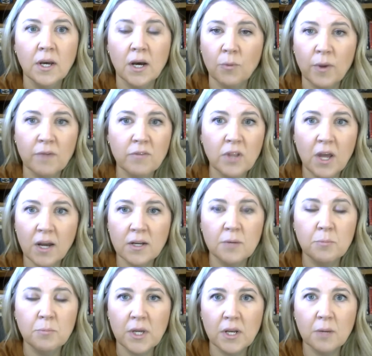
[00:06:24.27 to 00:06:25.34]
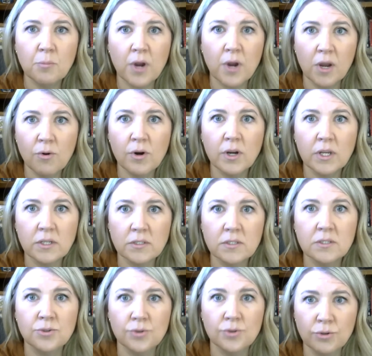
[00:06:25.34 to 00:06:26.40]
we have a lot of competing priorities
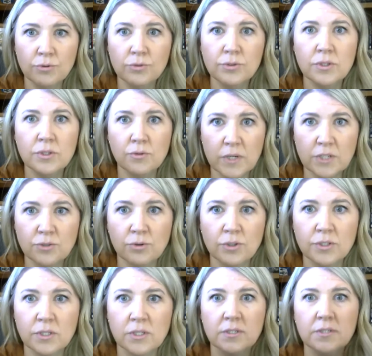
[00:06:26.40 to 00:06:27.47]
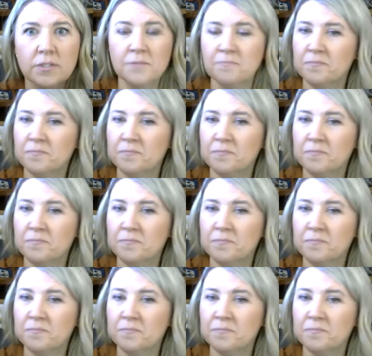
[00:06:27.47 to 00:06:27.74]
to use the resources,